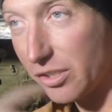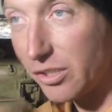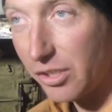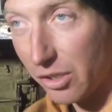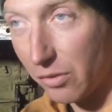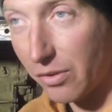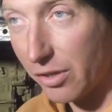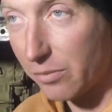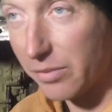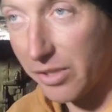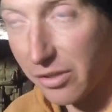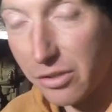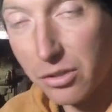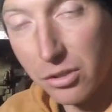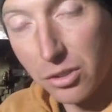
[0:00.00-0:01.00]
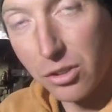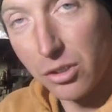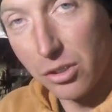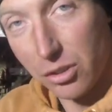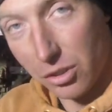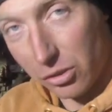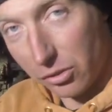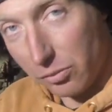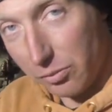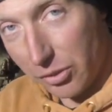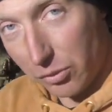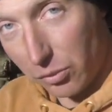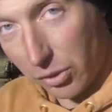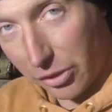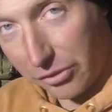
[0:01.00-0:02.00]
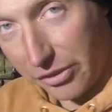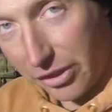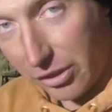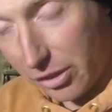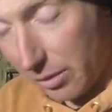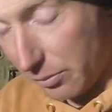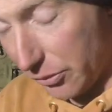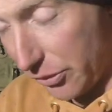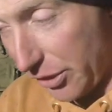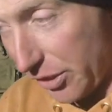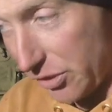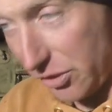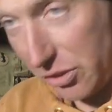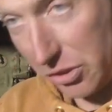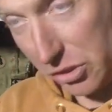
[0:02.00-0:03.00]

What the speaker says: you know, that'll be a little bit of work there, a couple days of